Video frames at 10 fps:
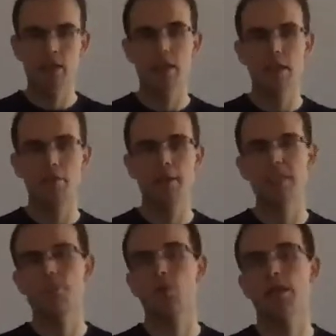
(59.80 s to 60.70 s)

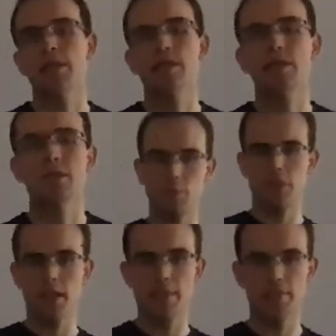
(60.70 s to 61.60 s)
remains buoyant. Put it
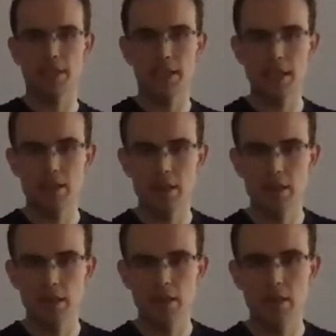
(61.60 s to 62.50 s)
in upside down,
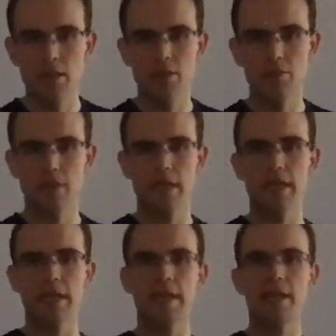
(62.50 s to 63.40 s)
try it out
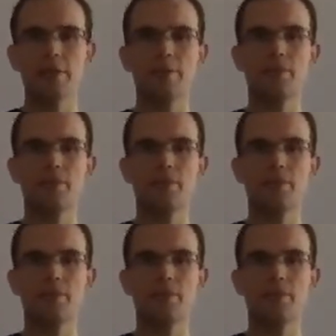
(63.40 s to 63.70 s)
again,